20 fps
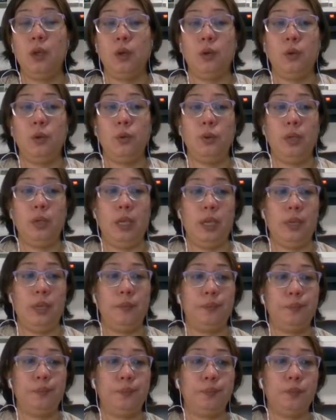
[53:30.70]
Okay.
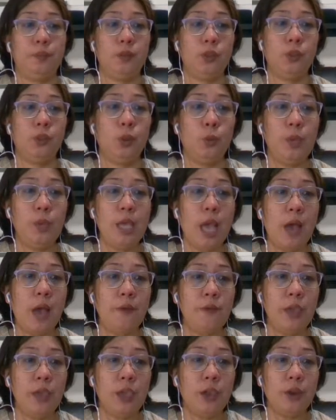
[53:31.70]
So we have
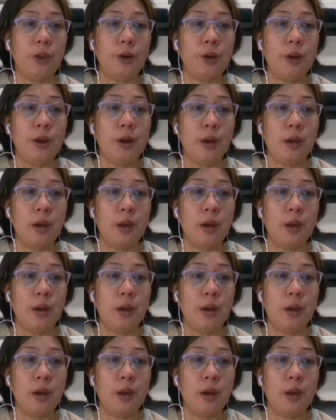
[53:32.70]
here